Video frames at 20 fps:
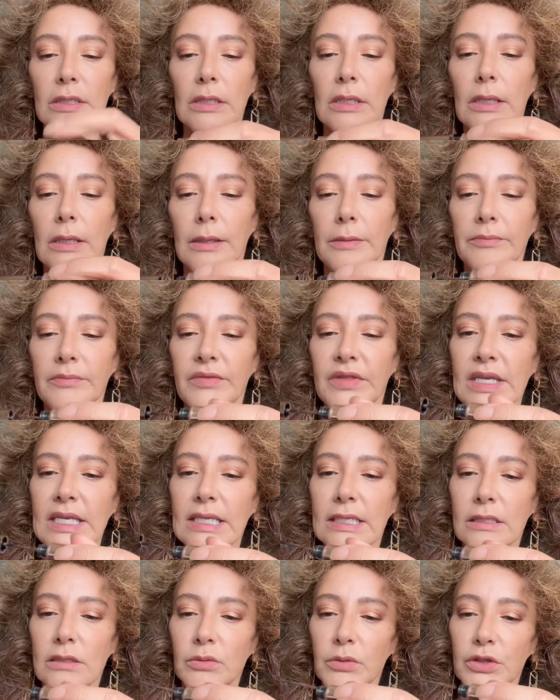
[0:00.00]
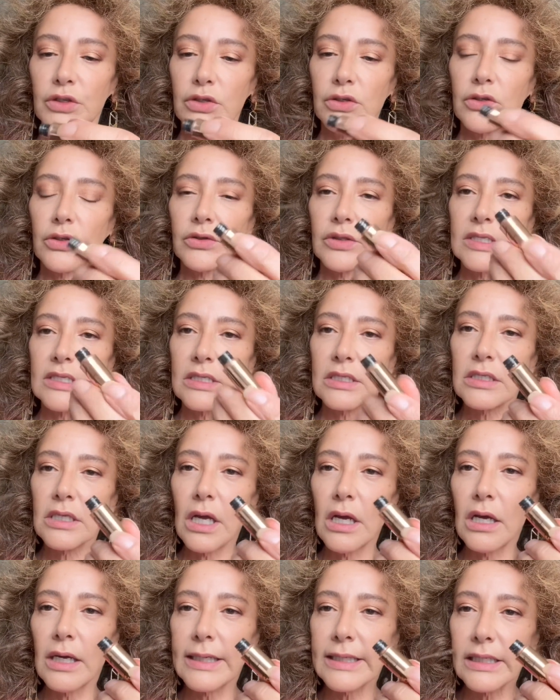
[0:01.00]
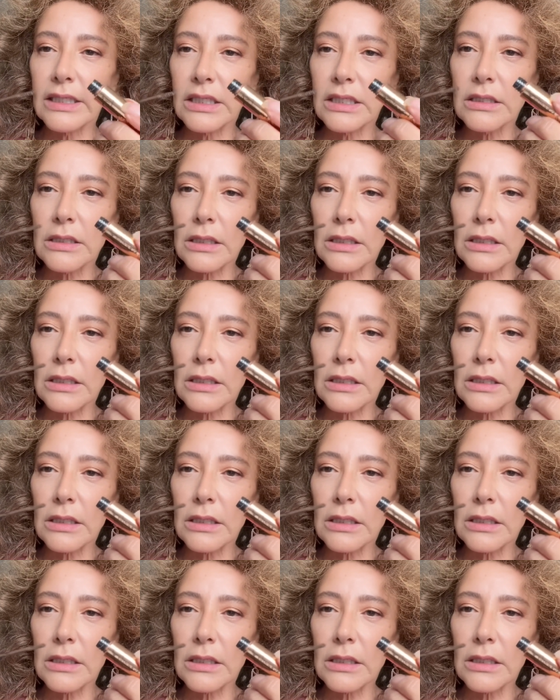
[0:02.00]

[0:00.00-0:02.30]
this, which has got this tiny